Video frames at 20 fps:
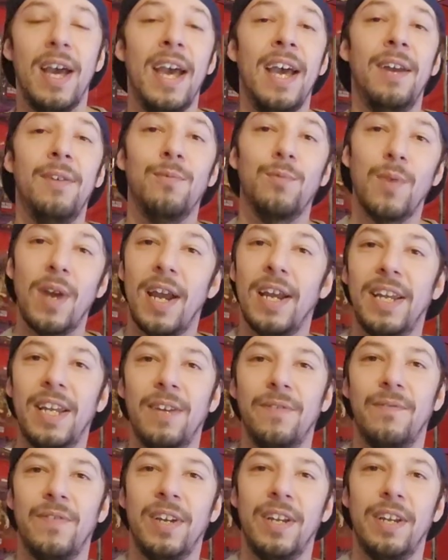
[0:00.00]
and
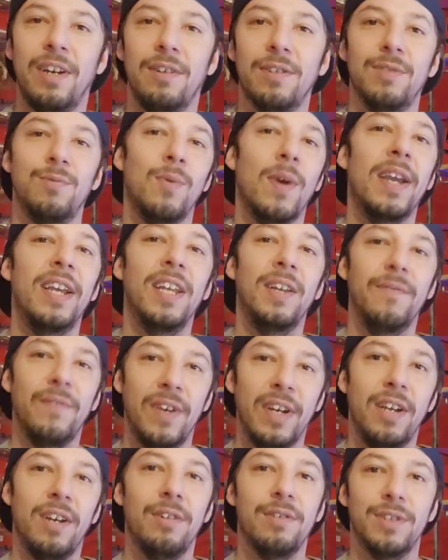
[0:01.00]
ranking
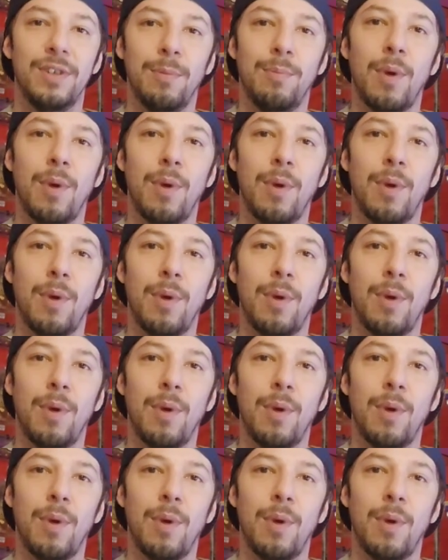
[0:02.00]
videos are